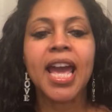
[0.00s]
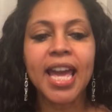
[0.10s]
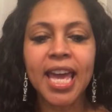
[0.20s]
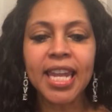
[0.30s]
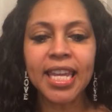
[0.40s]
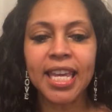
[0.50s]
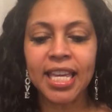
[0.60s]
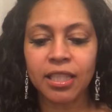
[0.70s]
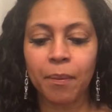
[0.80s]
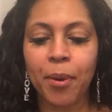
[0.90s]
It
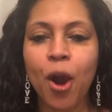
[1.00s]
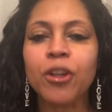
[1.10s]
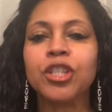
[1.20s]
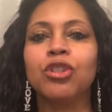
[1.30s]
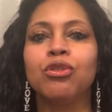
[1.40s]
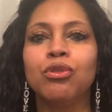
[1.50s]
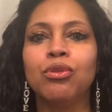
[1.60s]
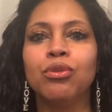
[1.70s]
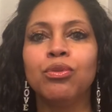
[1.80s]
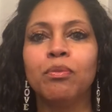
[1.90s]
is a person
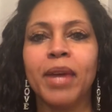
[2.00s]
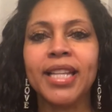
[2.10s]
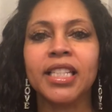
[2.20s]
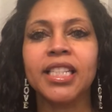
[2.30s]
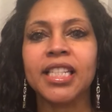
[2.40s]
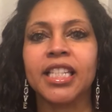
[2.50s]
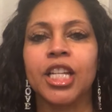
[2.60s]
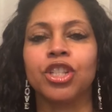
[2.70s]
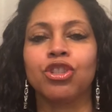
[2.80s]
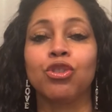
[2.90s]
who makes a
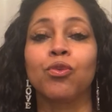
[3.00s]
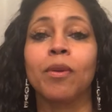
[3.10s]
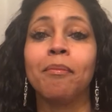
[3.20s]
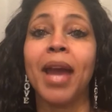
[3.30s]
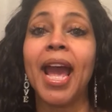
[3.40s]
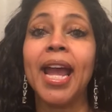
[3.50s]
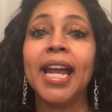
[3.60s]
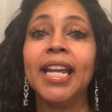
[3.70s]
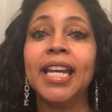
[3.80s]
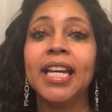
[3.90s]
decision to
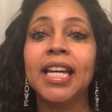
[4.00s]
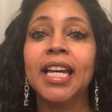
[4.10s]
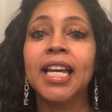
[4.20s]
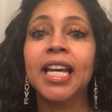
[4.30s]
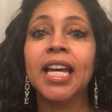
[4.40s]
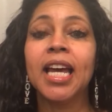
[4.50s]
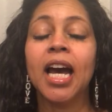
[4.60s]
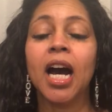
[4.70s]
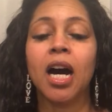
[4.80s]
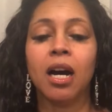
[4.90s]
remain
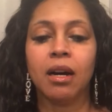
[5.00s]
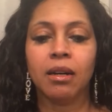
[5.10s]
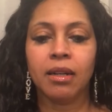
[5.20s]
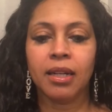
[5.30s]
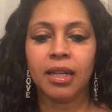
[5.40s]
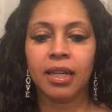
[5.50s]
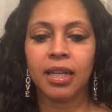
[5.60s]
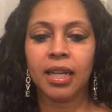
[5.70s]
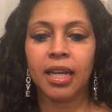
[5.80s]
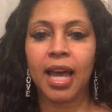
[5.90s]
uh,
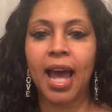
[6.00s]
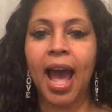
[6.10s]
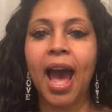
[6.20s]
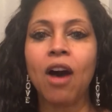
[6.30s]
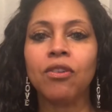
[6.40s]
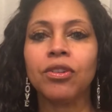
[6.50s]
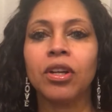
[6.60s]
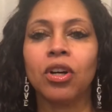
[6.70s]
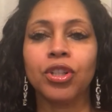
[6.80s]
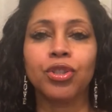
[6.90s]
out
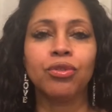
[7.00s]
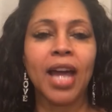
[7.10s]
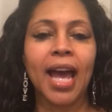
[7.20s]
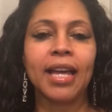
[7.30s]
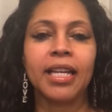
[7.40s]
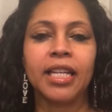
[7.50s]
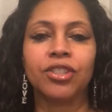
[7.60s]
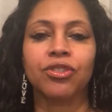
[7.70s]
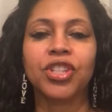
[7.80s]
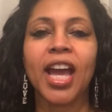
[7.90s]
or do not
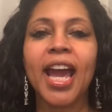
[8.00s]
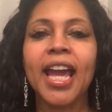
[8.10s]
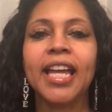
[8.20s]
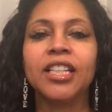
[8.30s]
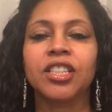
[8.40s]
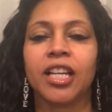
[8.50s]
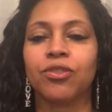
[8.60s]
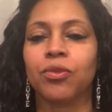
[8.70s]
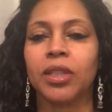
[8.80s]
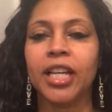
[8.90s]
entertain
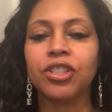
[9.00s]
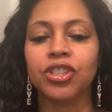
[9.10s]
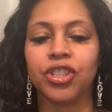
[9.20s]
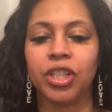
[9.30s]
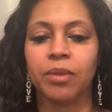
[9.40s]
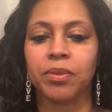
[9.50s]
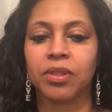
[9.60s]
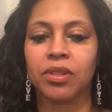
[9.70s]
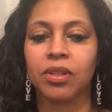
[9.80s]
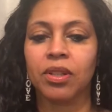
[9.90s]
sexual
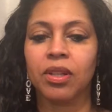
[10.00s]
relationships